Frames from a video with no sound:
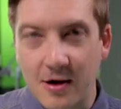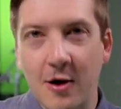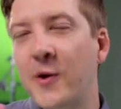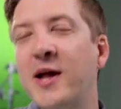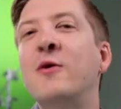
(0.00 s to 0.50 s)

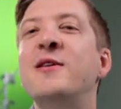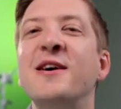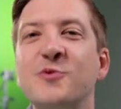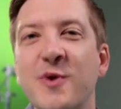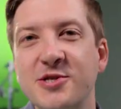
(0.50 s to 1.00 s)
All right, our
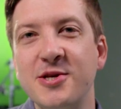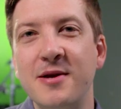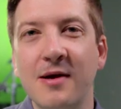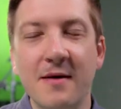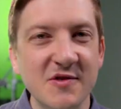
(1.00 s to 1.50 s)
next
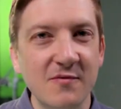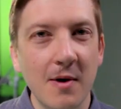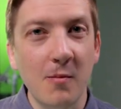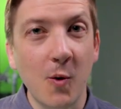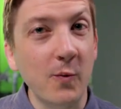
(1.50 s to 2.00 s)
question comes
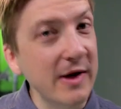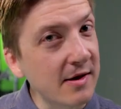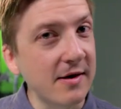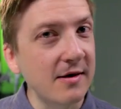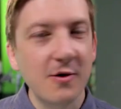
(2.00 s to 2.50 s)
from
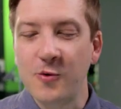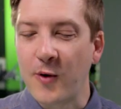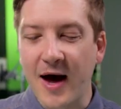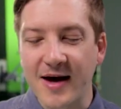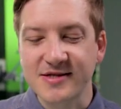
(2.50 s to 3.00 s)
Wheatley, who
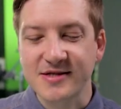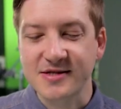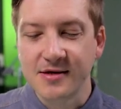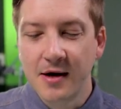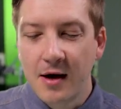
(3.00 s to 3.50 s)

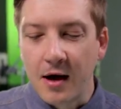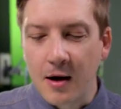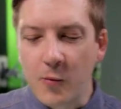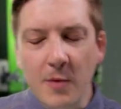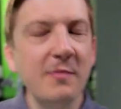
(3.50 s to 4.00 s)
asks, uh,
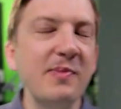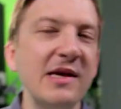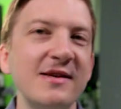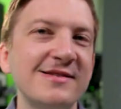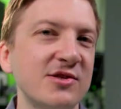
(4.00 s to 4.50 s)
what would be
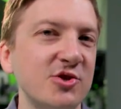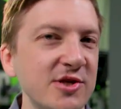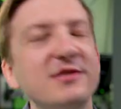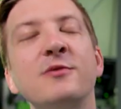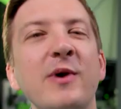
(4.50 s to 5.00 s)
the
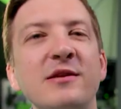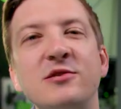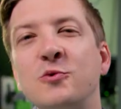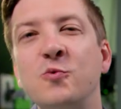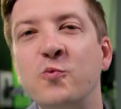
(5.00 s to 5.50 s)
suggested way to
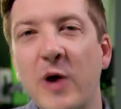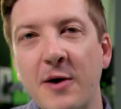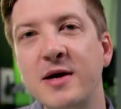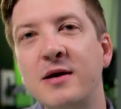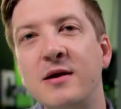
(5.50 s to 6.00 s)
do
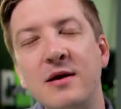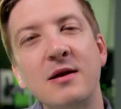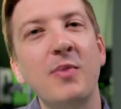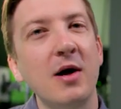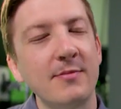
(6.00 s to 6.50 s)
routing in a
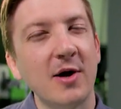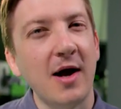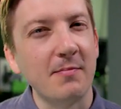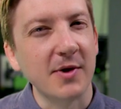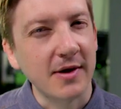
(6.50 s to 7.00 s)
Polymer
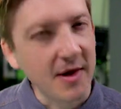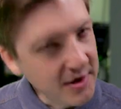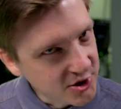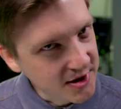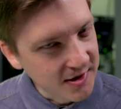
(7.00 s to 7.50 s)

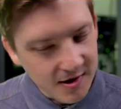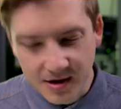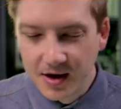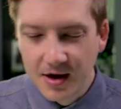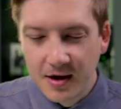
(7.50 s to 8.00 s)
application?
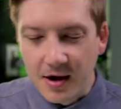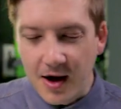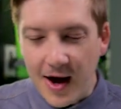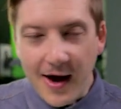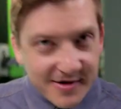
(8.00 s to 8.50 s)

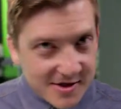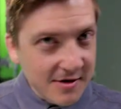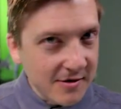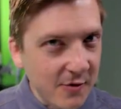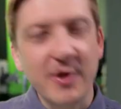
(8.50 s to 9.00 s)

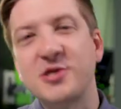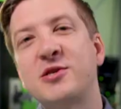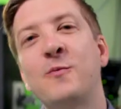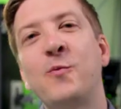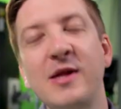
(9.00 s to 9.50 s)
Excellent
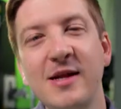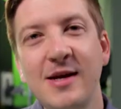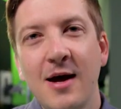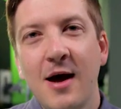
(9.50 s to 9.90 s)
question, Wheatley.